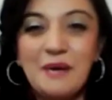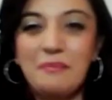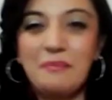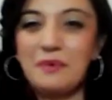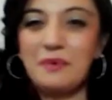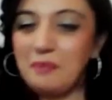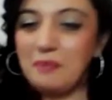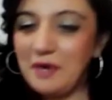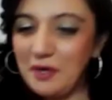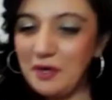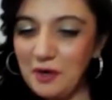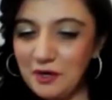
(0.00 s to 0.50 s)

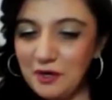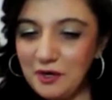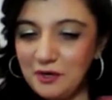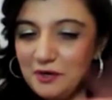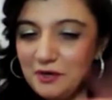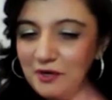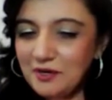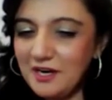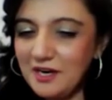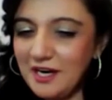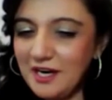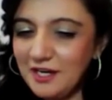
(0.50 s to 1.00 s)
but we're not
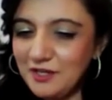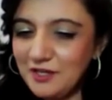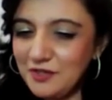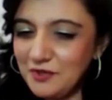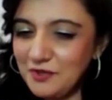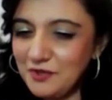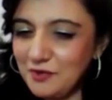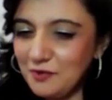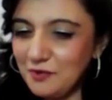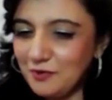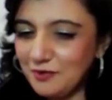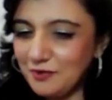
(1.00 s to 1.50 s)
going to let
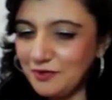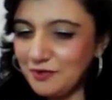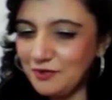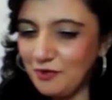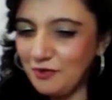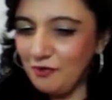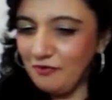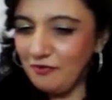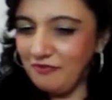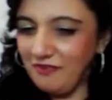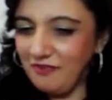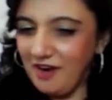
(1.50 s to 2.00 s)
you go
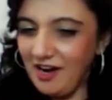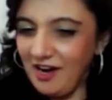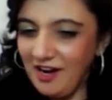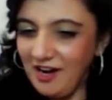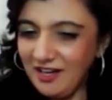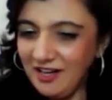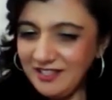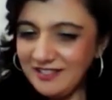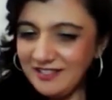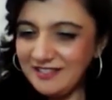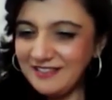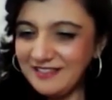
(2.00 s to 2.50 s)
so
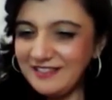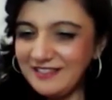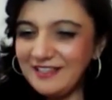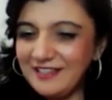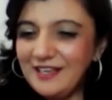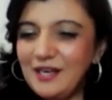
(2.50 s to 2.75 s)
fast.